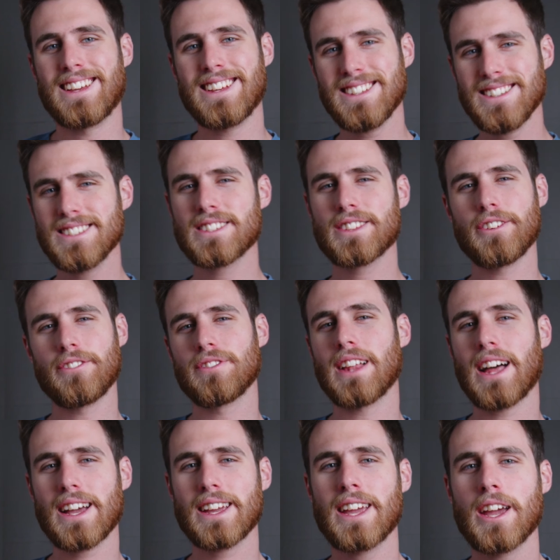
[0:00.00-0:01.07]
Is the
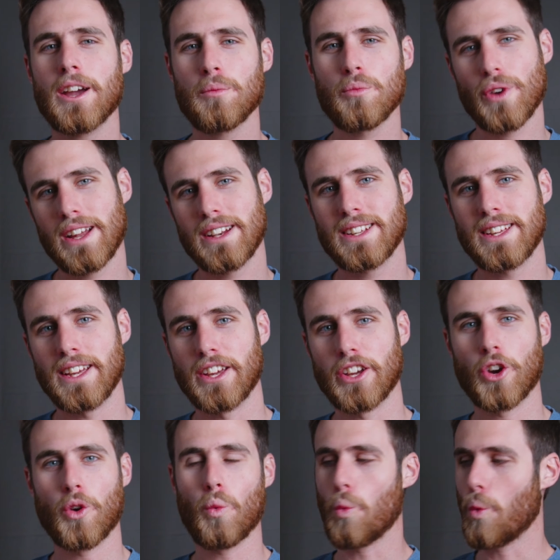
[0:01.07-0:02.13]
FLYCAM
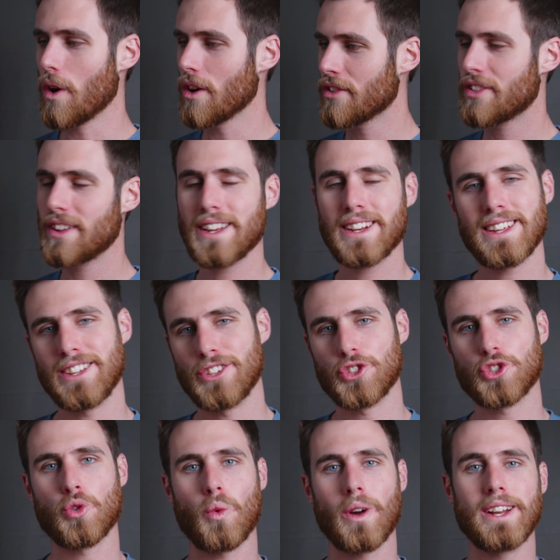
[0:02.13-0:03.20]
Redking worth it in
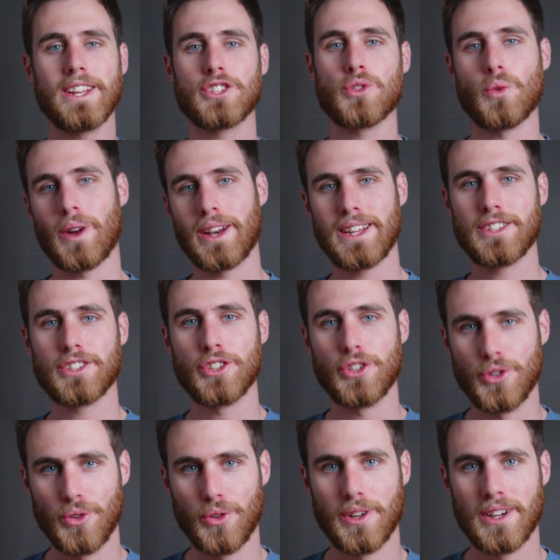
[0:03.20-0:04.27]

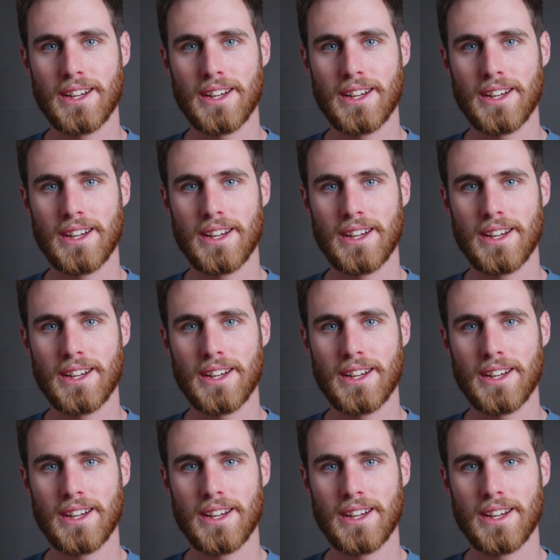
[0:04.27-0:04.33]
2022?